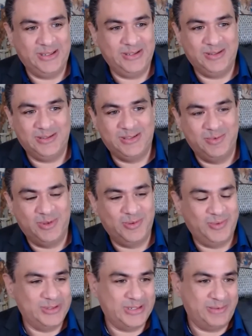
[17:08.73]
Some of the
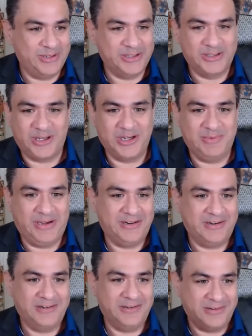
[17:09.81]
ones that I'm going to talk about
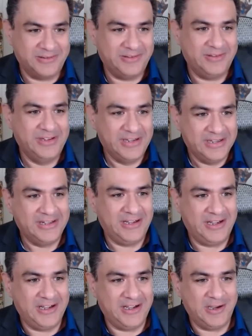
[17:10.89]
are
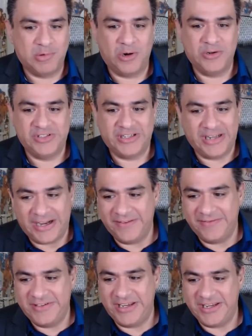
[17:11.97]
approaches that I've
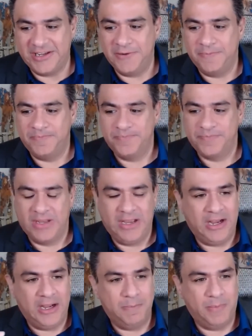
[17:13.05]
taken.
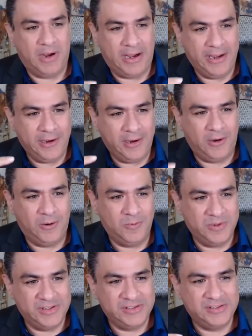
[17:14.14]
I
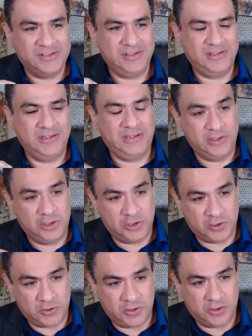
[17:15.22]
always
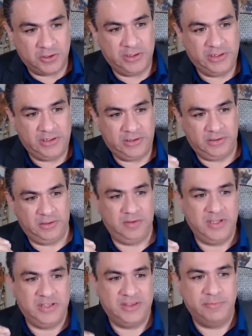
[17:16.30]
ensure
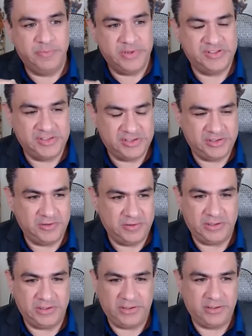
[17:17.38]
that the business
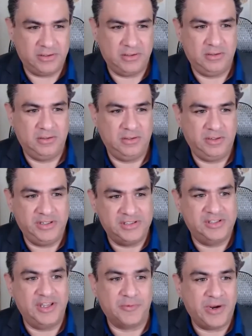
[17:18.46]
unit leader is
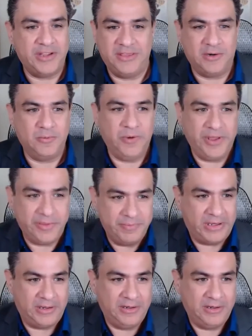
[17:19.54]
there, right there with me.